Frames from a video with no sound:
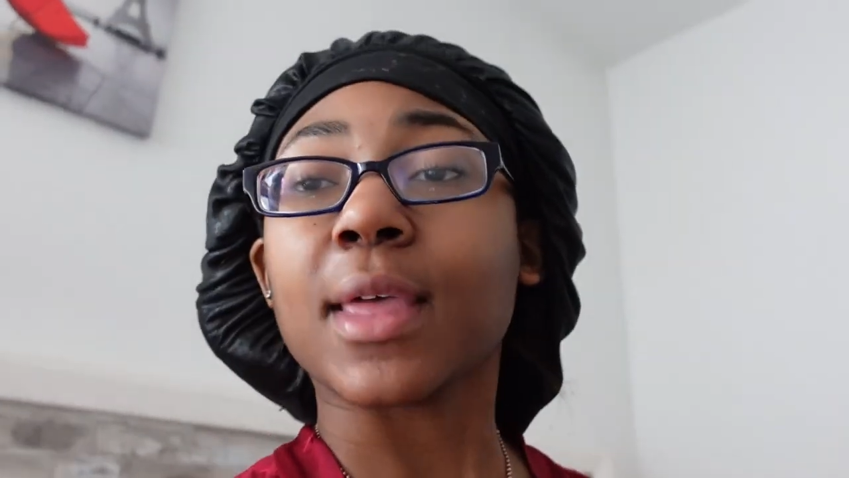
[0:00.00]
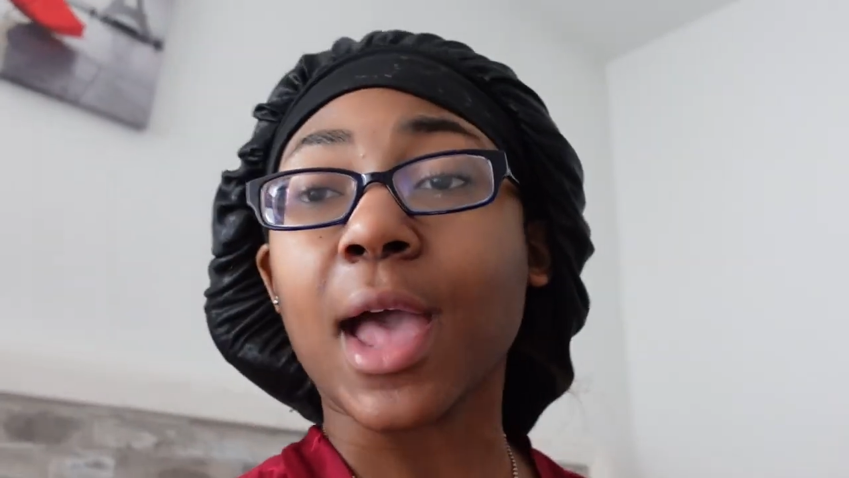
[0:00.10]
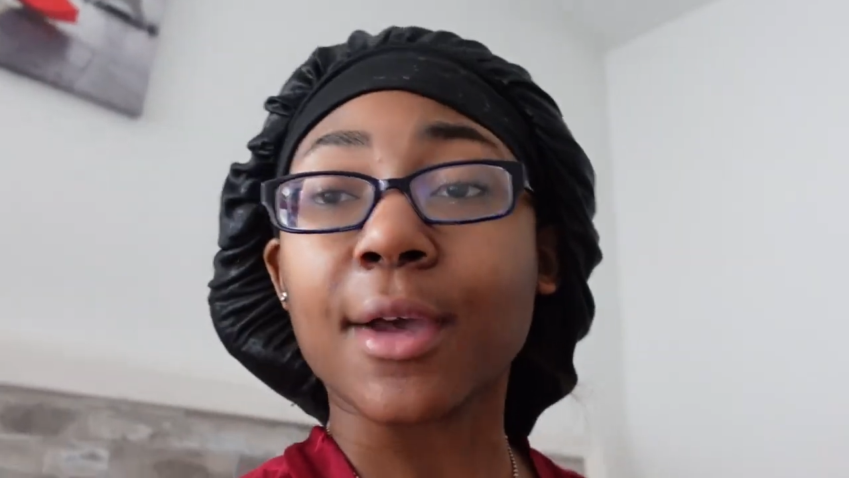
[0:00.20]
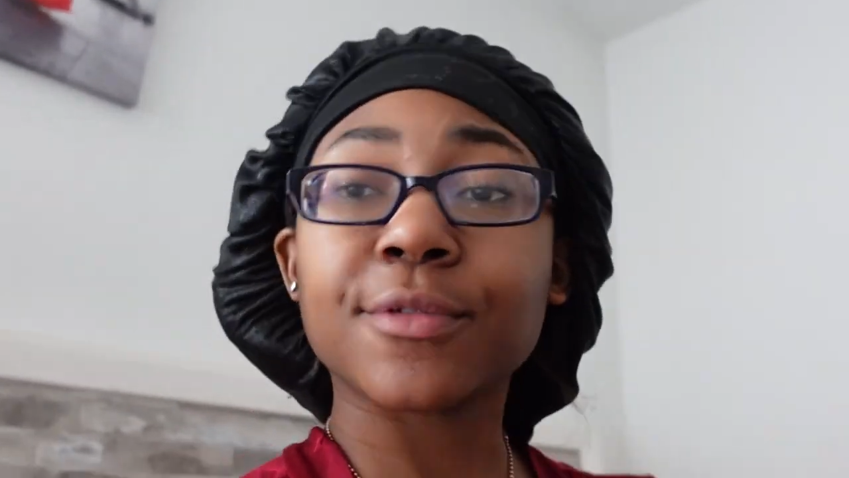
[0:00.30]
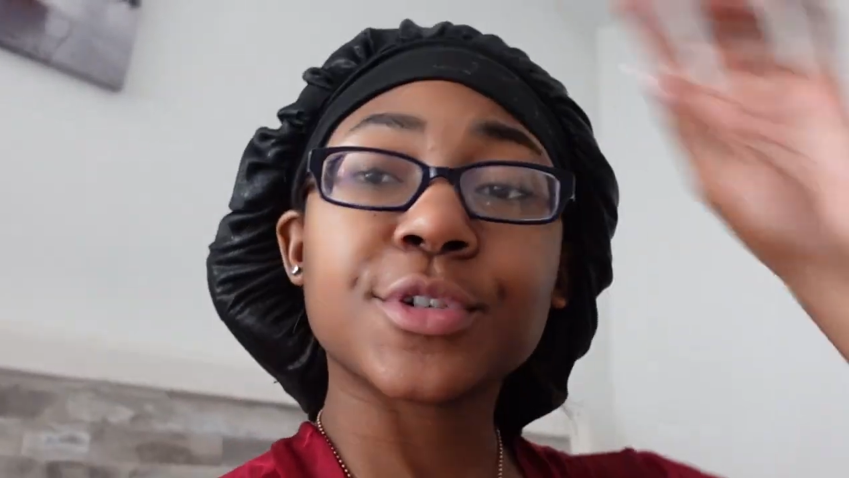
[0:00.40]
the
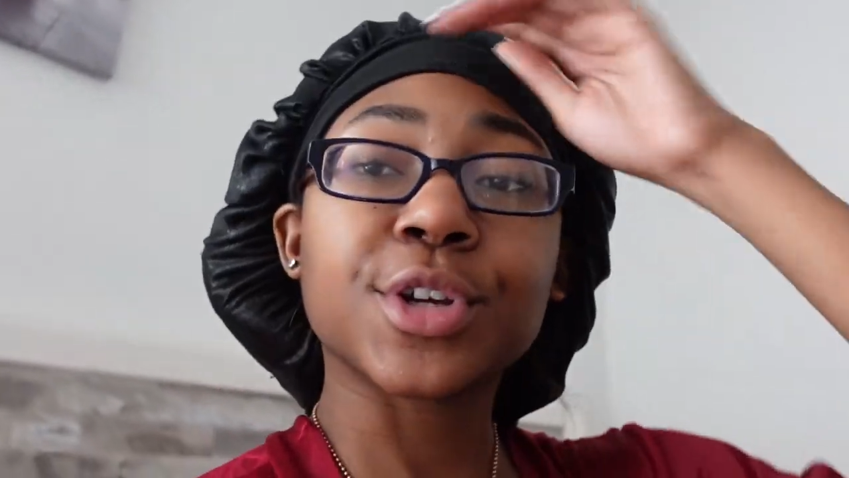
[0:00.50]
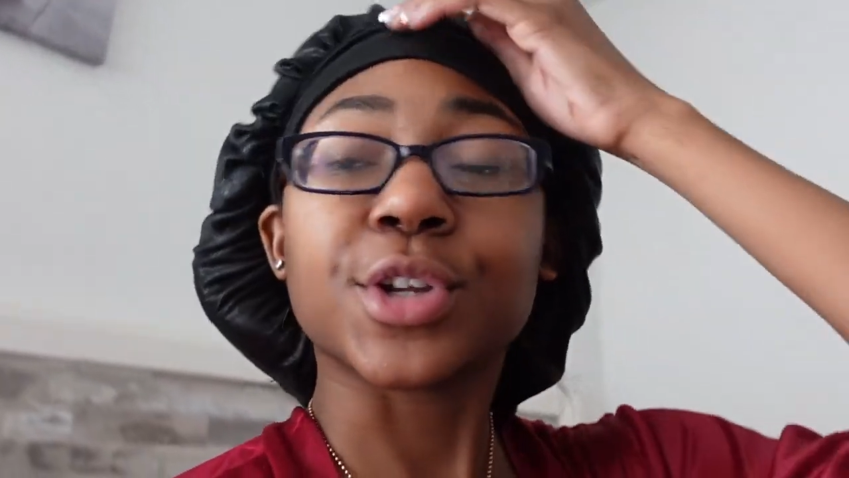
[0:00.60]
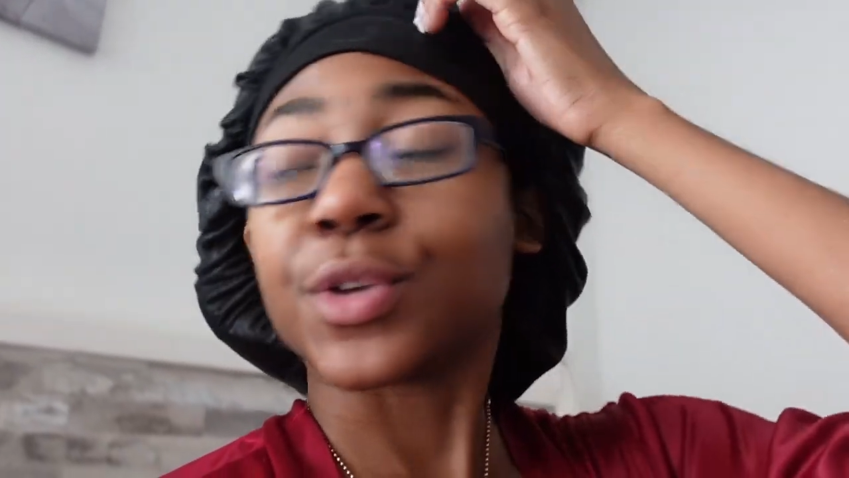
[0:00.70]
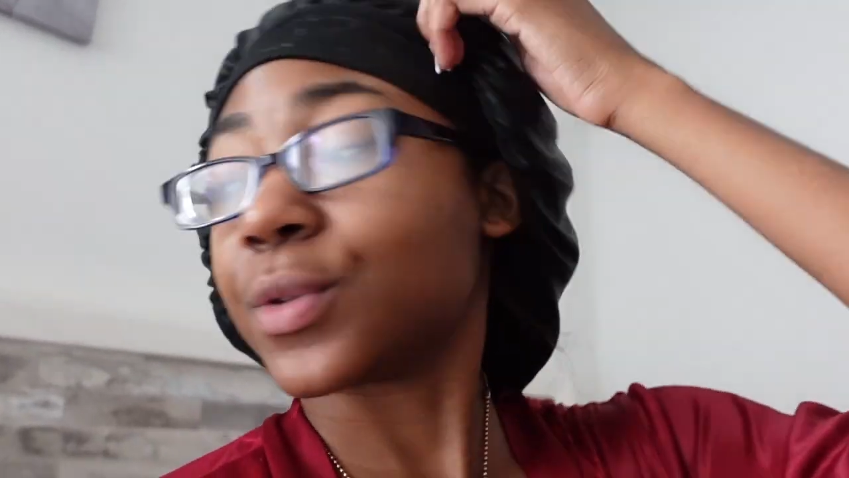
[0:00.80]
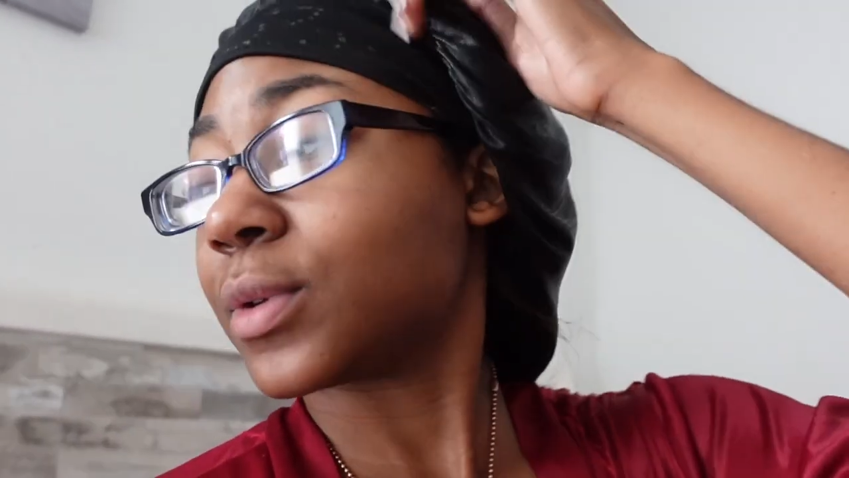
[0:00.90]

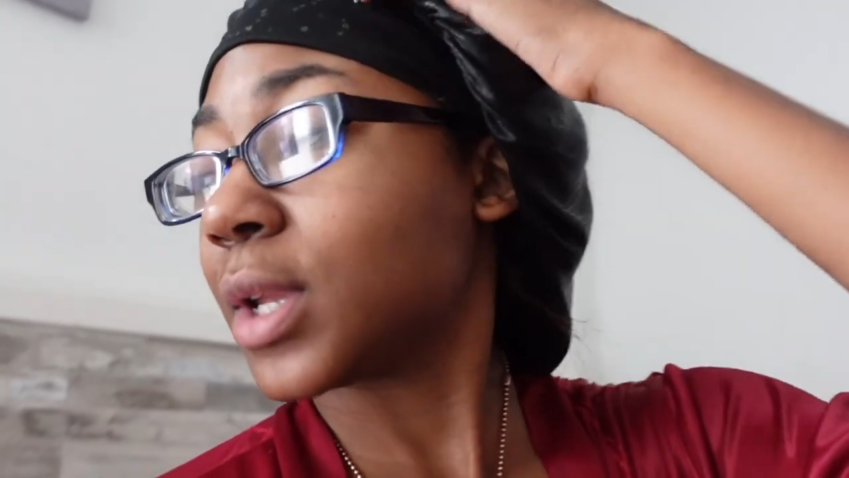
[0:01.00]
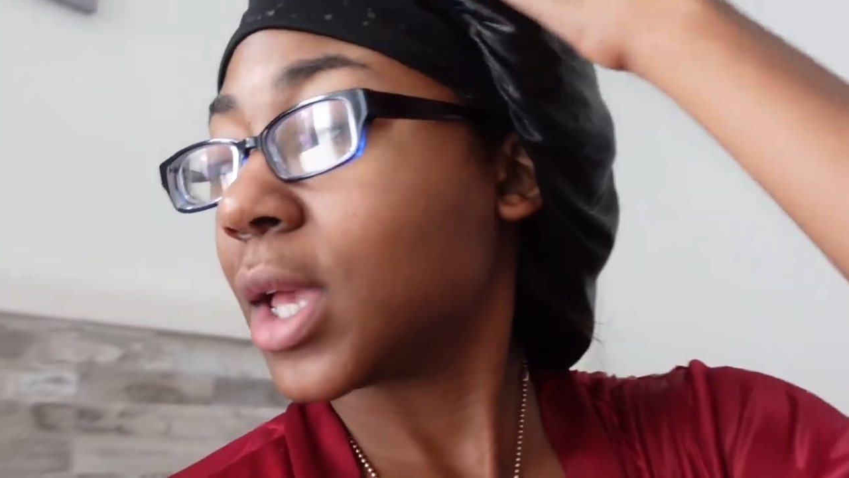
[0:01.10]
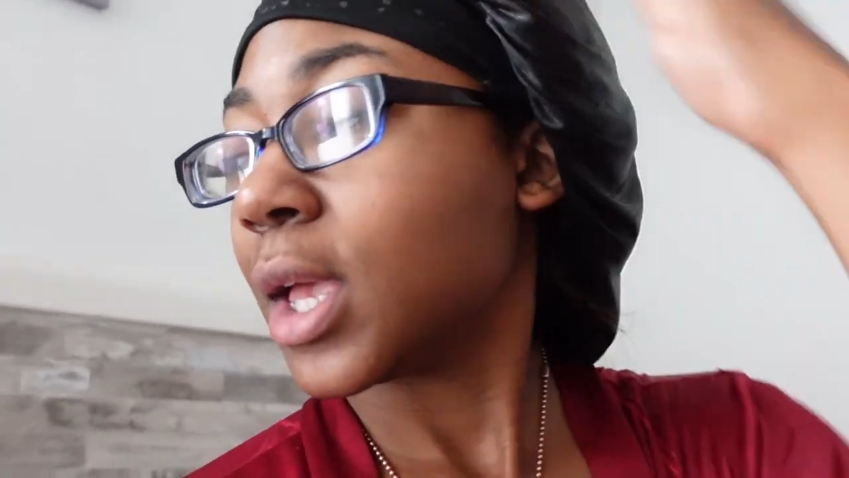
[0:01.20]
afternoon.